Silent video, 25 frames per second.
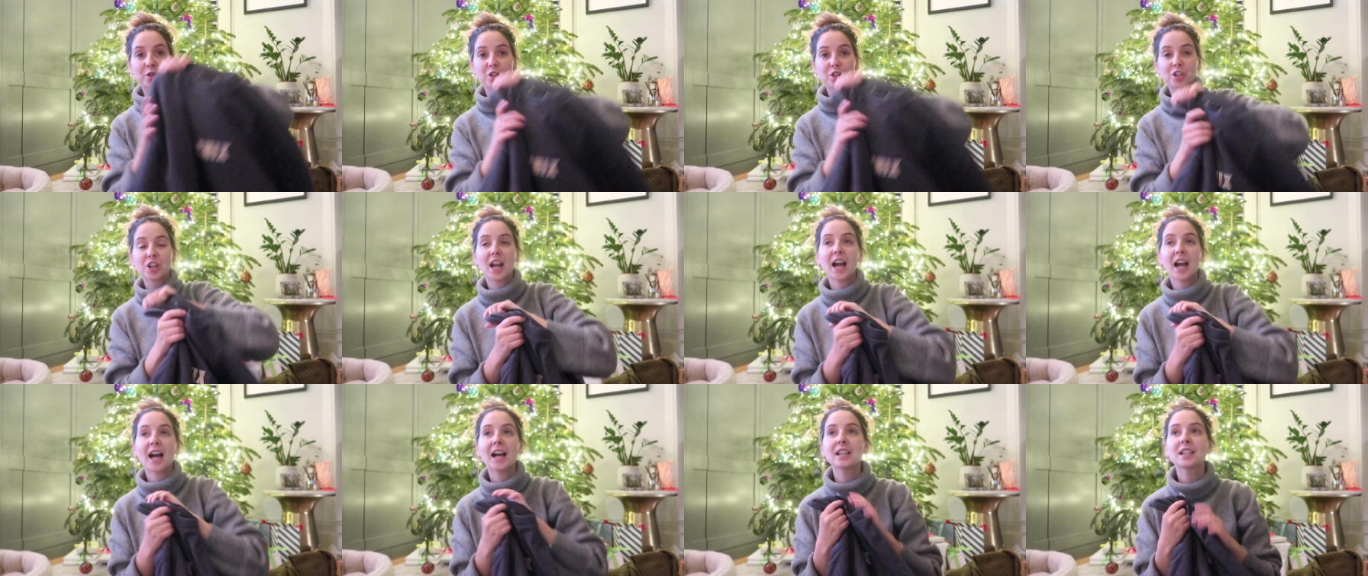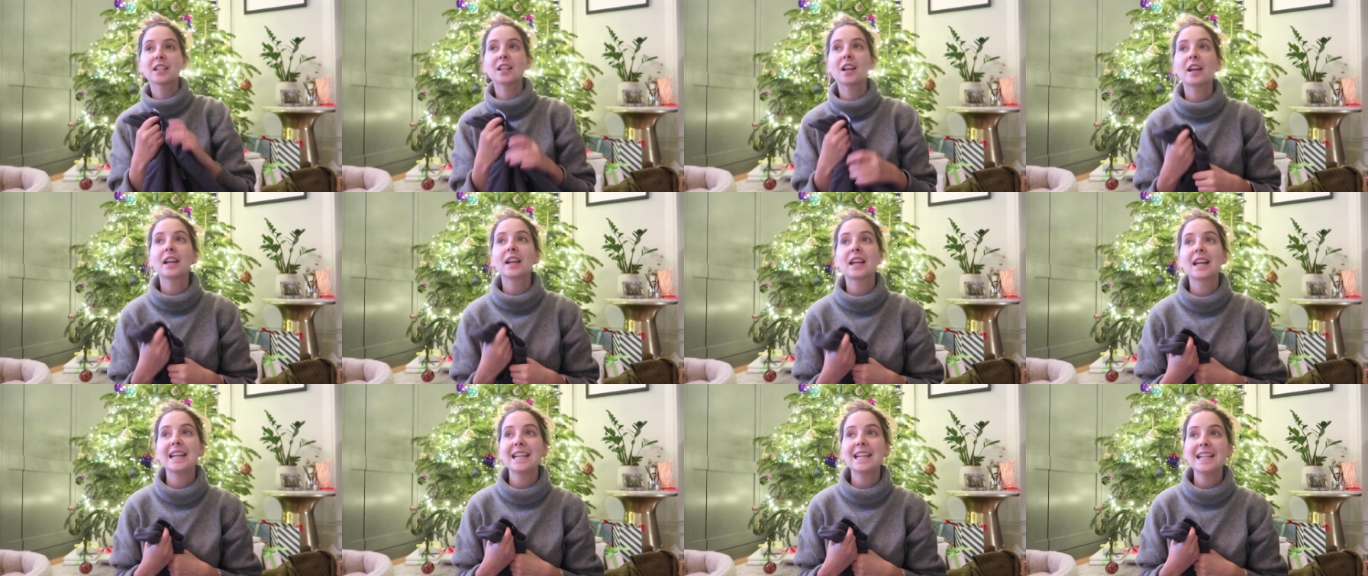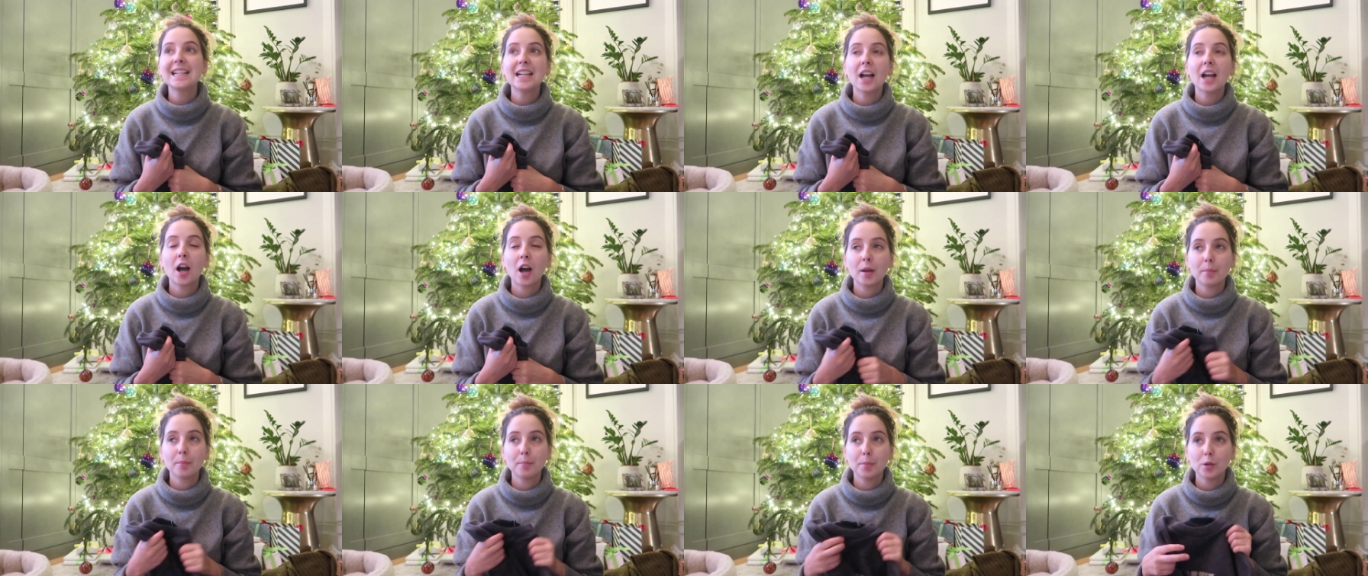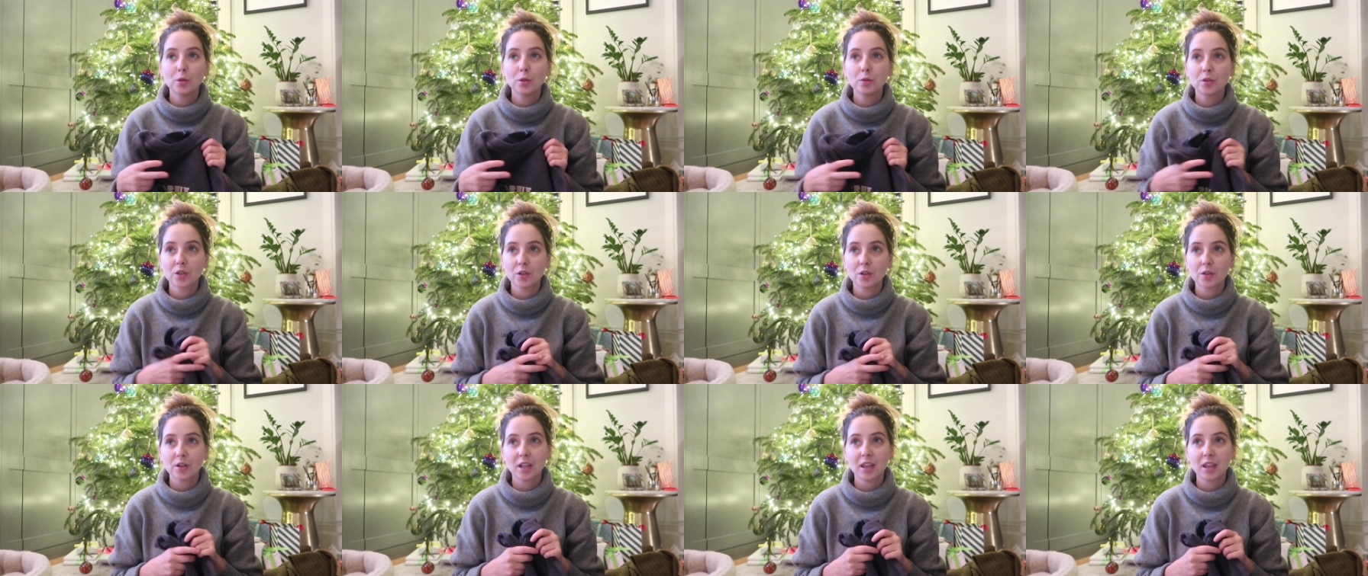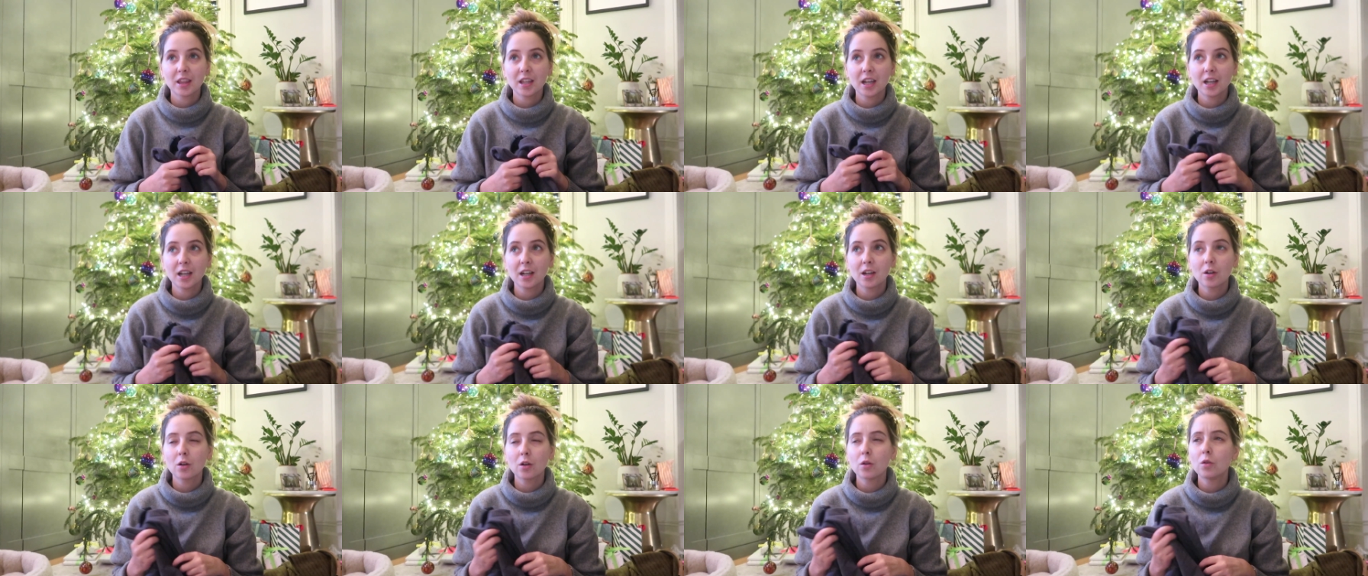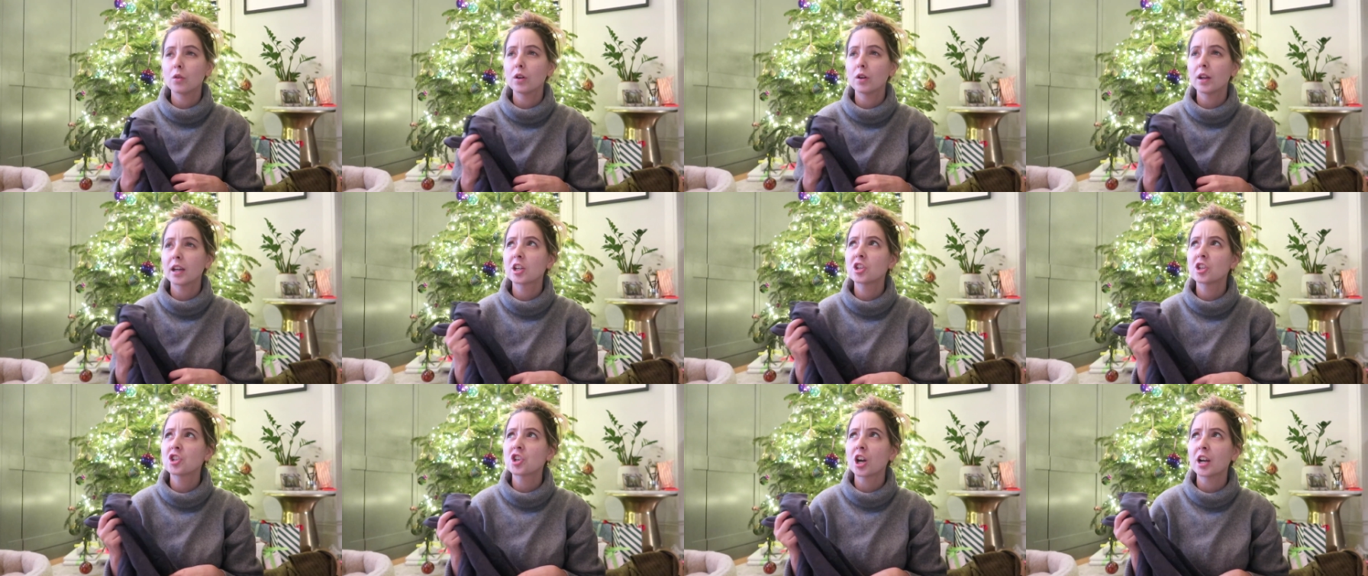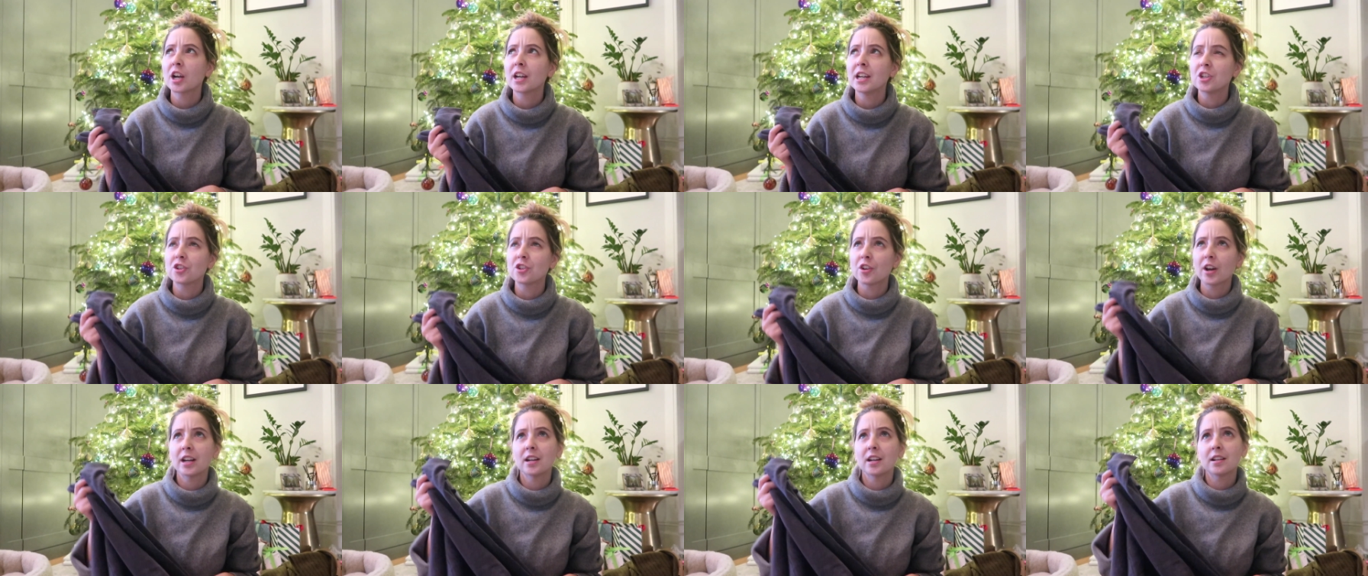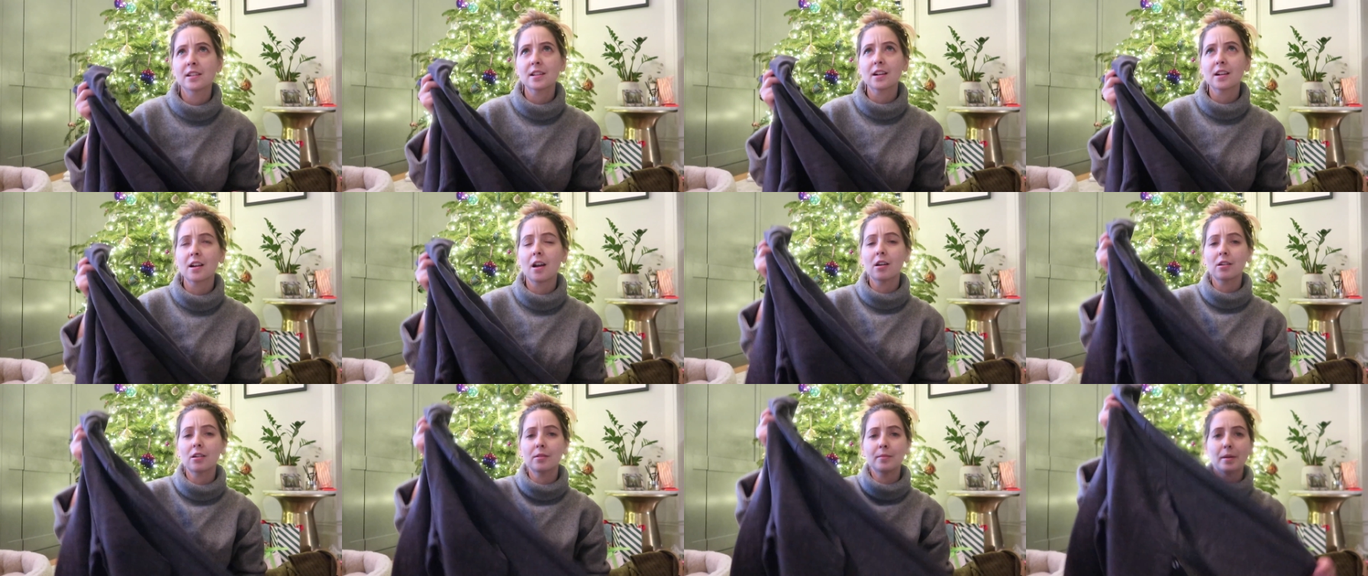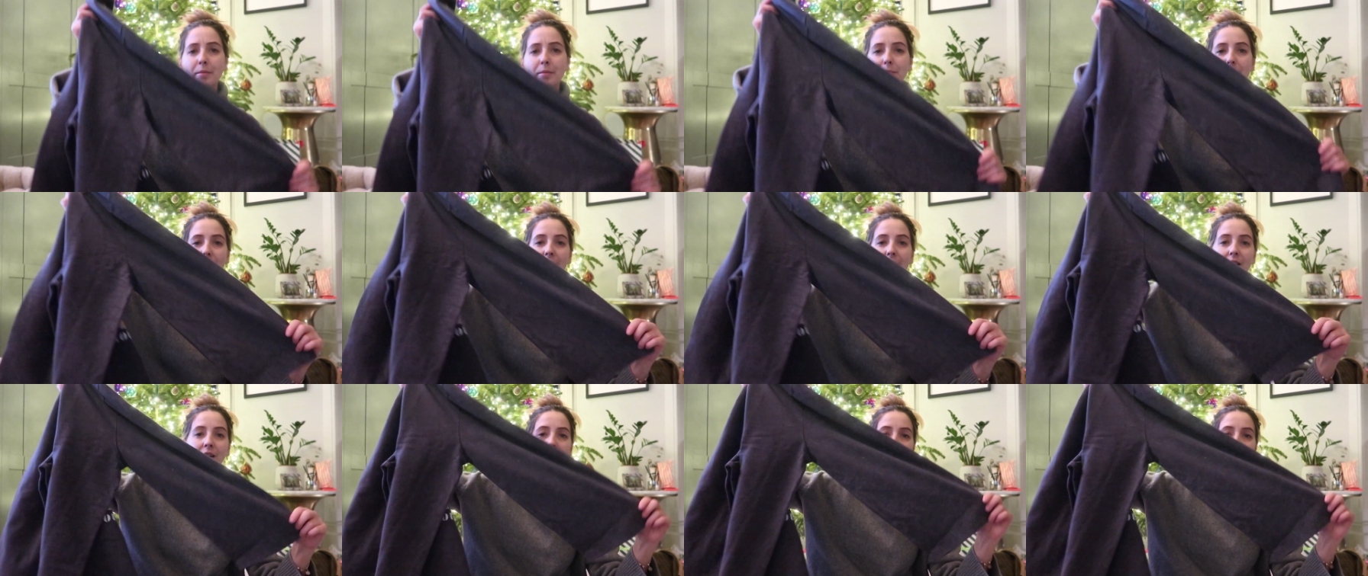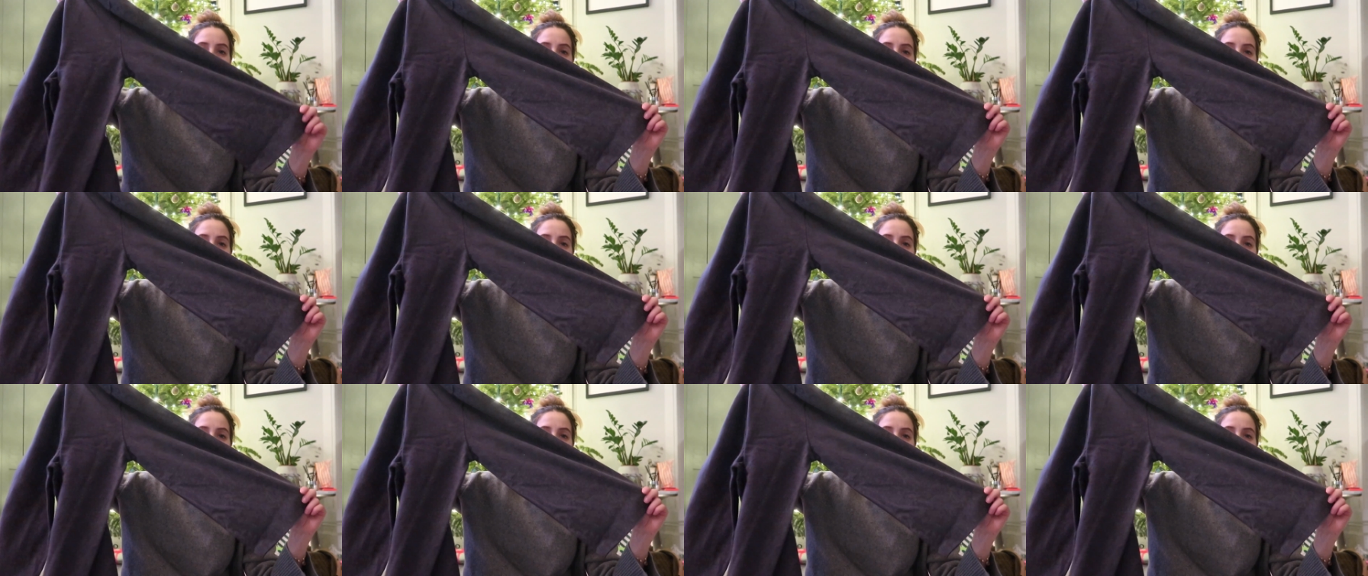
She had like knee-high boots on, I think, or like chunky trainers, I can't remember.